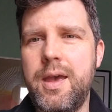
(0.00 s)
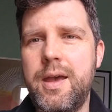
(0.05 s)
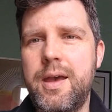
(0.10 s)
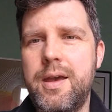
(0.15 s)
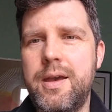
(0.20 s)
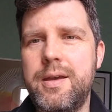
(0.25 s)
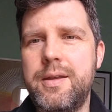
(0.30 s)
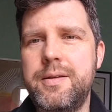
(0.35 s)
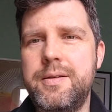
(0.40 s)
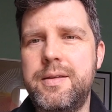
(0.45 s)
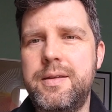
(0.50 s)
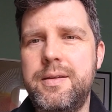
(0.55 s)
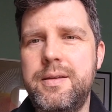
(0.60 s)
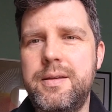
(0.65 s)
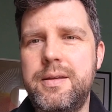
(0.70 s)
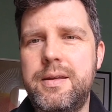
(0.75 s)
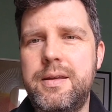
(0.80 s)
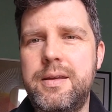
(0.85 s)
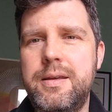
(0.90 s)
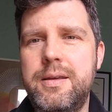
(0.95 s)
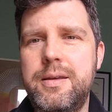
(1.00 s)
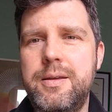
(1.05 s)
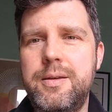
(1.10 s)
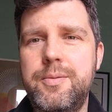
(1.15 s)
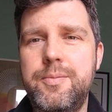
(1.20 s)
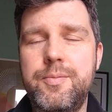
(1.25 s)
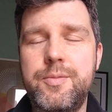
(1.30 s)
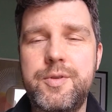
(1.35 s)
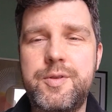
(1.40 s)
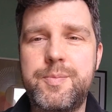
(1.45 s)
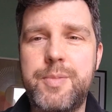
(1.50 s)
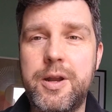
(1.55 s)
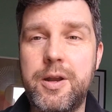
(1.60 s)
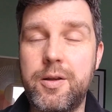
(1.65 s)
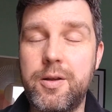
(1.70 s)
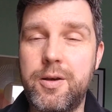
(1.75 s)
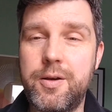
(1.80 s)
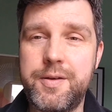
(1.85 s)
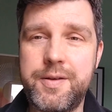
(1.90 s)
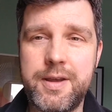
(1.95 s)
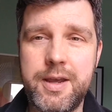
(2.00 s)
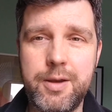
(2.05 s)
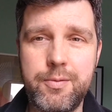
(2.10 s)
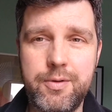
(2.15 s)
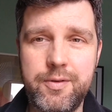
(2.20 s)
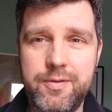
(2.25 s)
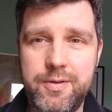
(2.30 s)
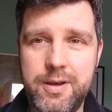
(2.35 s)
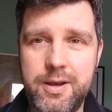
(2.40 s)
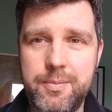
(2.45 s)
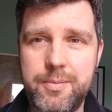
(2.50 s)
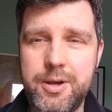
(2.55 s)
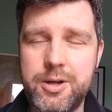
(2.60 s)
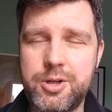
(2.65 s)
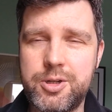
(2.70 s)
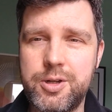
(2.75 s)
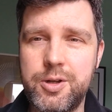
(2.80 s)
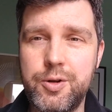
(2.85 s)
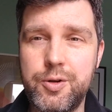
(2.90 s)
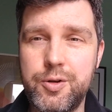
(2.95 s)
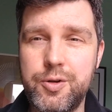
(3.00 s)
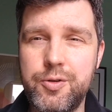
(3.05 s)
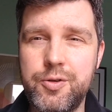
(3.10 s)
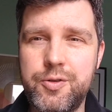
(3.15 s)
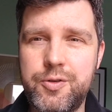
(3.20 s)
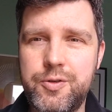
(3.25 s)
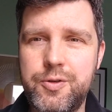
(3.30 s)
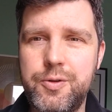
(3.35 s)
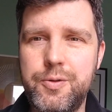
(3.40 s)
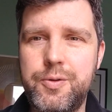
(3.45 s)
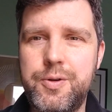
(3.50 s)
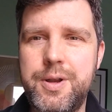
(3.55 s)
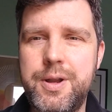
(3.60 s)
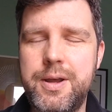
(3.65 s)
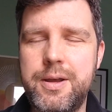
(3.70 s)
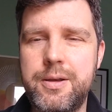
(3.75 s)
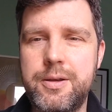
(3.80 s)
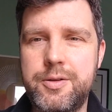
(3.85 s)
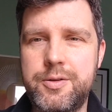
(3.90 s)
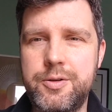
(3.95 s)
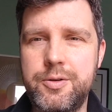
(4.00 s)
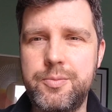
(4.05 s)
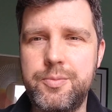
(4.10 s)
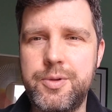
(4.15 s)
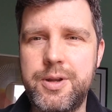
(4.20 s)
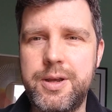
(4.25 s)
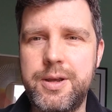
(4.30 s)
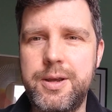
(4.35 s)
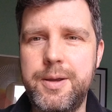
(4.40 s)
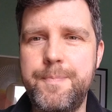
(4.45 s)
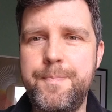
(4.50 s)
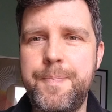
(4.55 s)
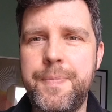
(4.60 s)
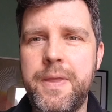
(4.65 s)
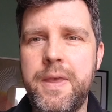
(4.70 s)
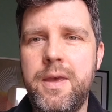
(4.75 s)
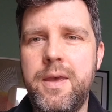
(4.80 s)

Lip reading: and he spent a lot of time with him, actually under an assumed name.